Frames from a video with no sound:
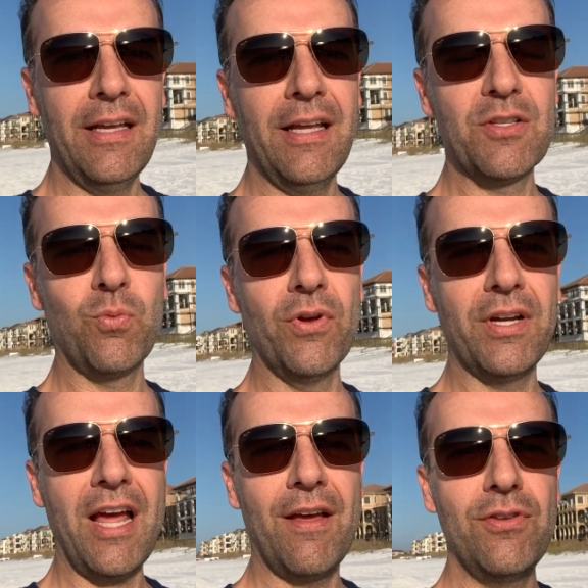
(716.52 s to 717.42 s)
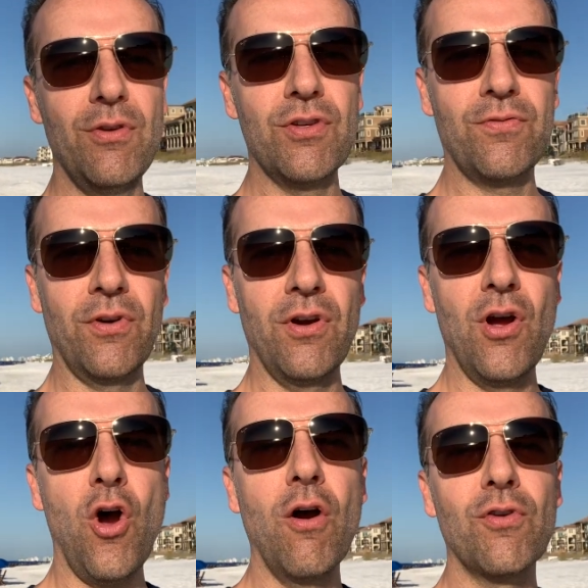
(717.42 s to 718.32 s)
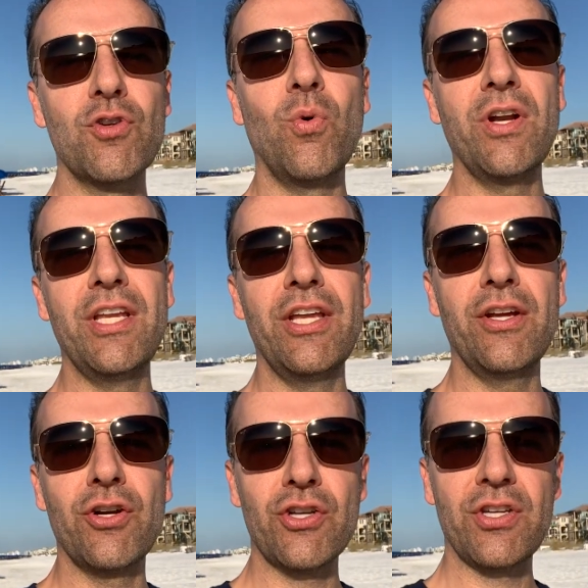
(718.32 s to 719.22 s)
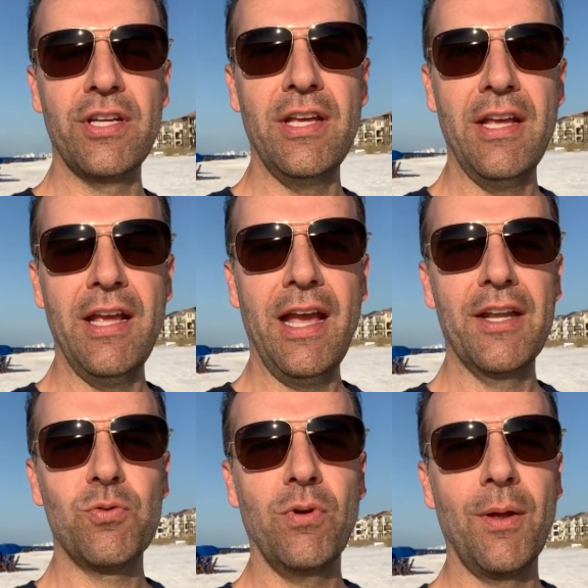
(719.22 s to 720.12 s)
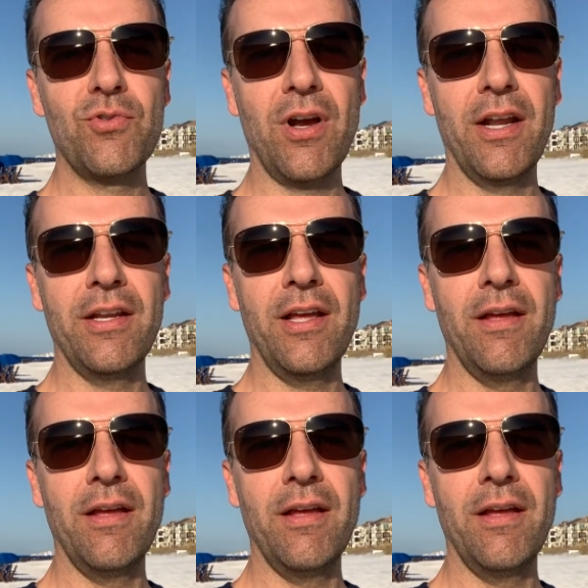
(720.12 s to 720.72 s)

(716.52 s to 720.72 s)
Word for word: It's one that I have used for over 20 years. And it's one I'm trying to